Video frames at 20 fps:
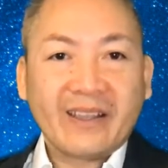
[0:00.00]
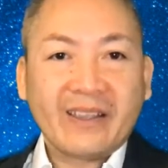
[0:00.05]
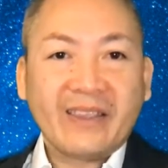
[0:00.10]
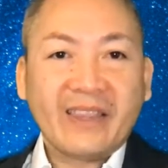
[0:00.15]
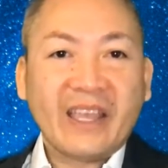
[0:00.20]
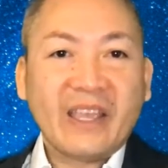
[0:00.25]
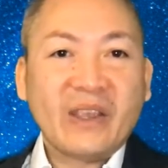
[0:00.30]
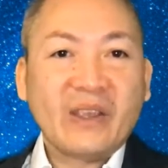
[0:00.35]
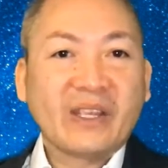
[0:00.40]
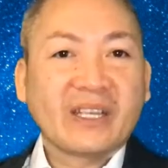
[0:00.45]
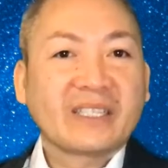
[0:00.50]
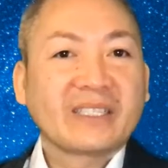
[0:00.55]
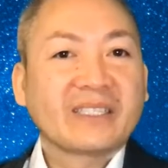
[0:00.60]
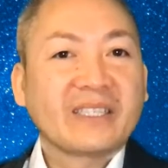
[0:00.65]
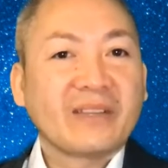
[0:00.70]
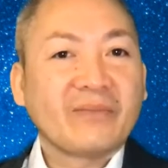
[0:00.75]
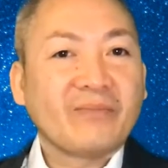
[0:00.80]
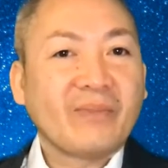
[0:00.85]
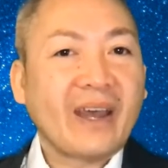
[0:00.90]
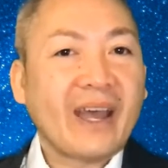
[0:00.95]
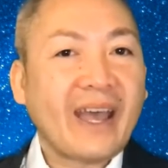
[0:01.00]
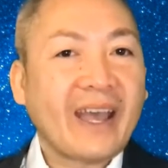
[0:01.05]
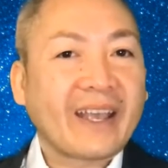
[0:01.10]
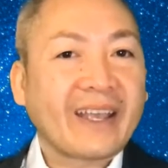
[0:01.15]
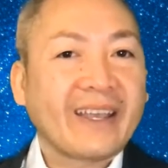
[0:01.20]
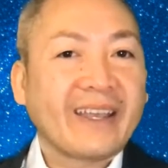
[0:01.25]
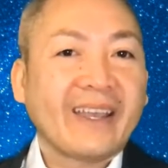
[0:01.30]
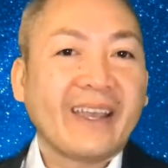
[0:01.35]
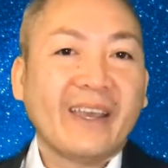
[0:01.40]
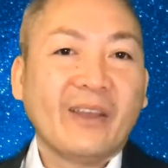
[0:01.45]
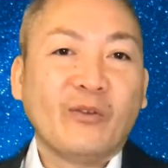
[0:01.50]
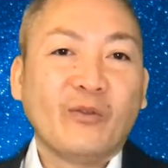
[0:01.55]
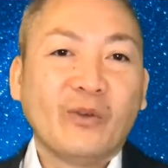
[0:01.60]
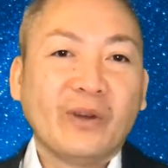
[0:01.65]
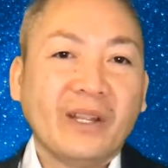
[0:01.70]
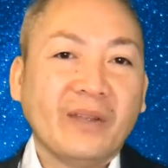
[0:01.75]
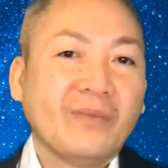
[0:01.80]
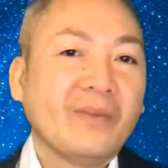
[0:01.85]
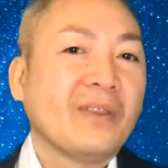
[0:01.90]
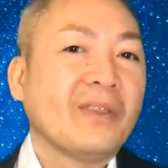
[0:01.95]
then you just sit back and
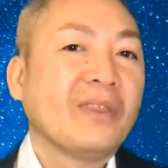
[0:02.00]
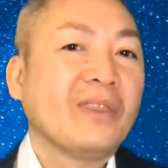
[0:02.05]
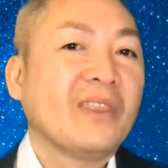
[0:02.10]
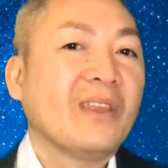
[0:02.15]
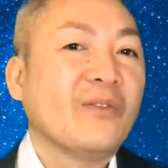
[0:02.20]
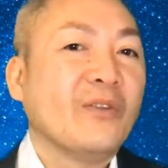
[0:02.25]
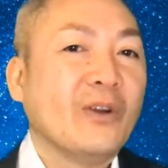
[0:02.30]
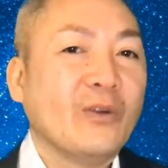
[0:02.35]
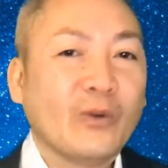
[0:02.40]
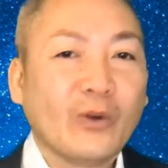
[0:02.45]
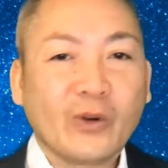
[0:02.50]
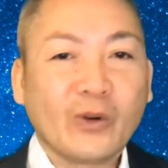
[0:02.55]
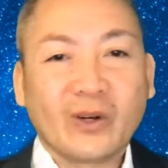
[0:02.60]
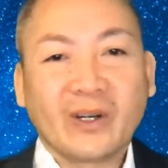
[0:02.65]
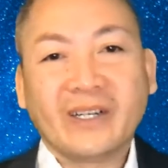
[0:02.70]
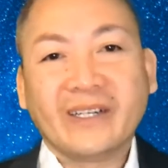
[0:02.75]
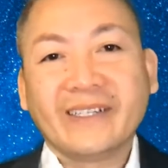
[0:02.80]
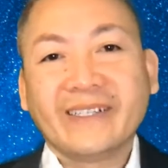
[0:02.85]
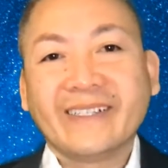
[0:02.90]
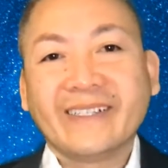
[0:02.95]
reap the reward.